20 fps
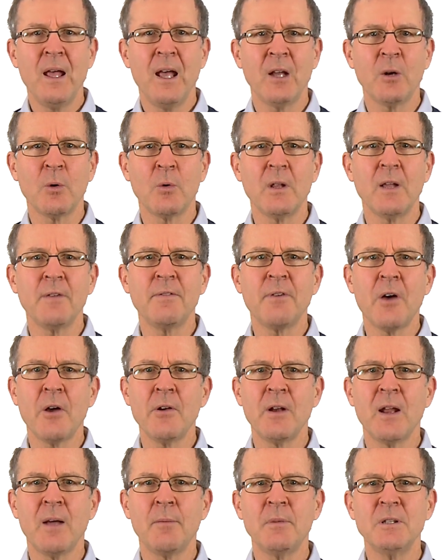and all their
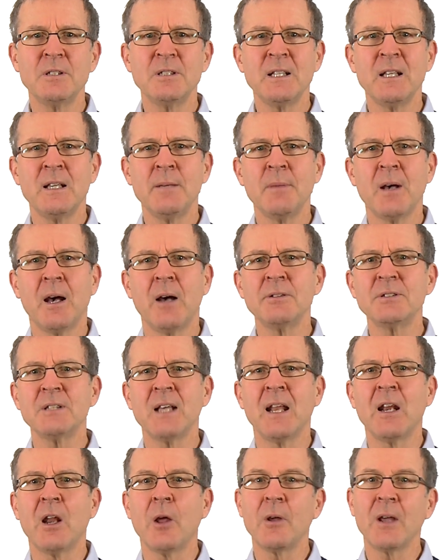phone numbers, emails
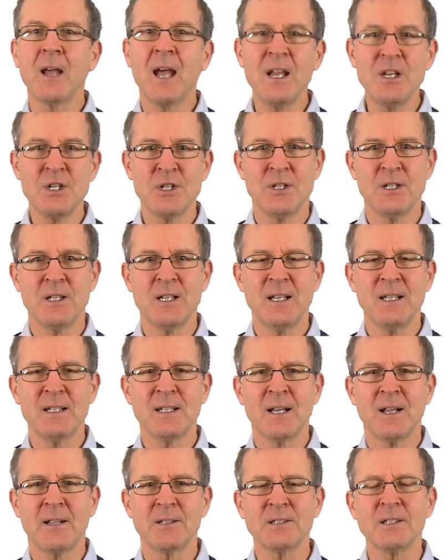and location
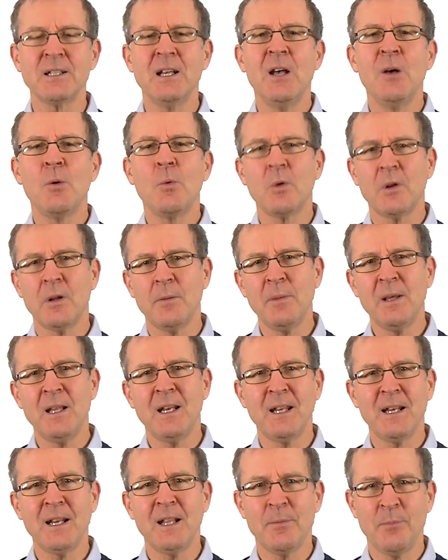details will
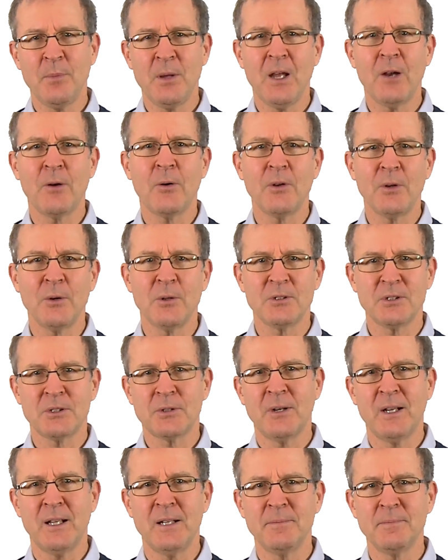immediately appear on your
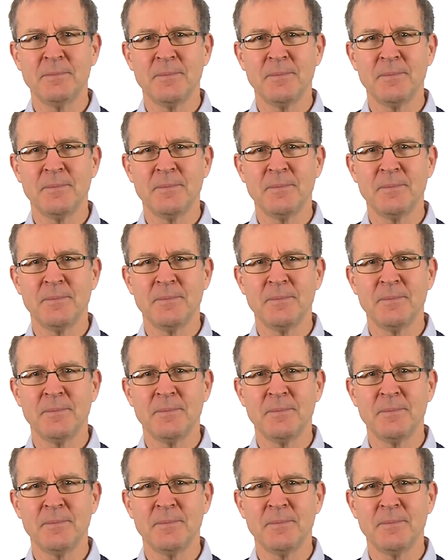screen.